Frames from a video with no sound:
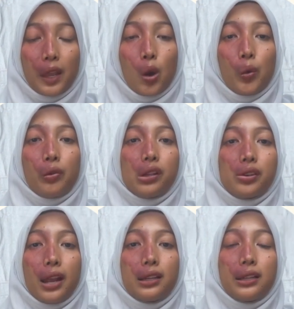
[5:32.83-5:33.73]
We
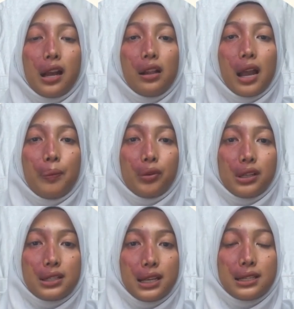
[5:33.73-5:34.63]
reject the null
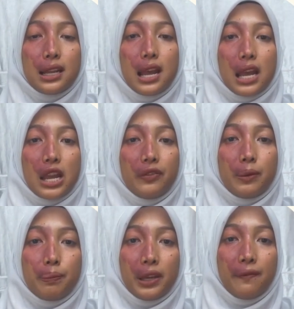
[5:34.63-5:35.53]
hypothesis if the
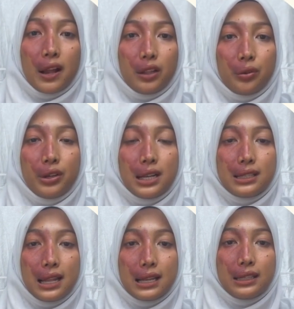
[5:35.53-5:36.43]
p-value
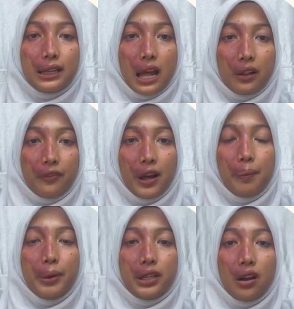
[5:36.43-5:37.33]
is less than
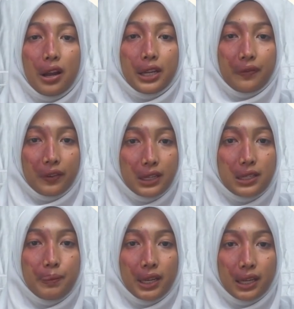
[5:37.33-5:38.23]
alpha, but not if it
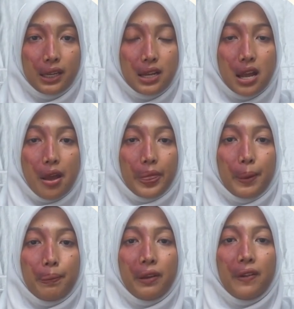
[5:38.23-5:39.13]
is bigger. The
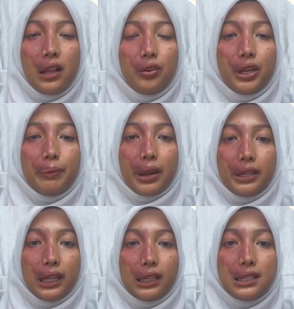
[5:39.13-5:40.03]
p-value in my
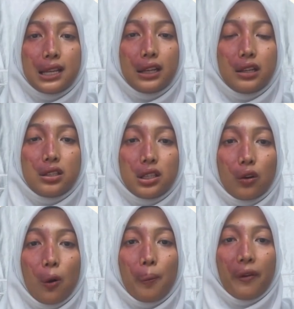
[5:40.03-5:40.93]
dataset is
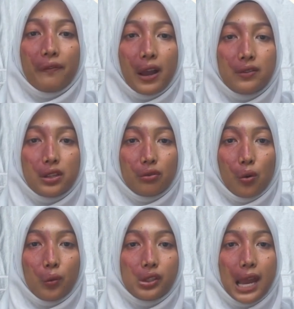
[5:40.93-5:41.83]

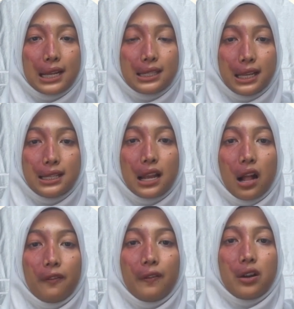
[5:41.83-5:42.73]
0.50, which exceeds
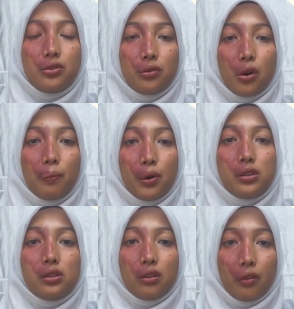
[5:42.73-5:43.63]
alpha
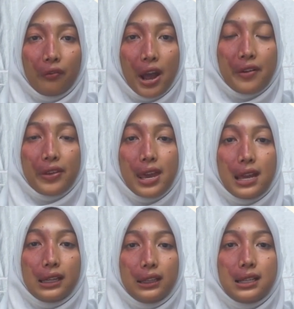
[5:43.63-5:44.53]
0.05.
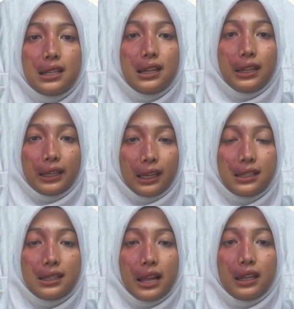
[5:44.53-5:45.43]
This
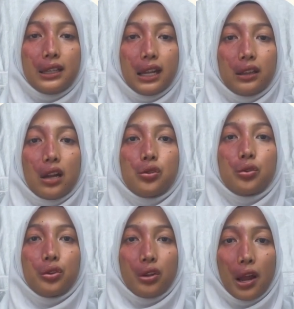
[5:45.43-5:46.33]
indicates that the data
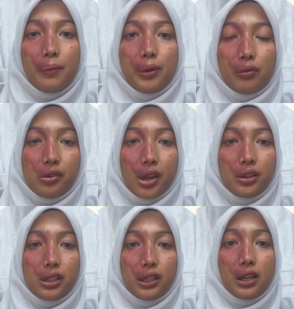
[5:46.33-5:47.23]
should not be
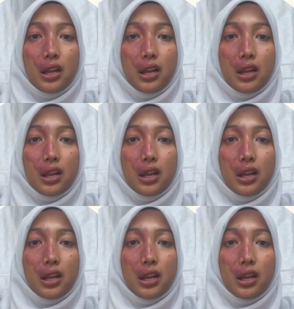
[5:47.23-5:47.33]
rejected.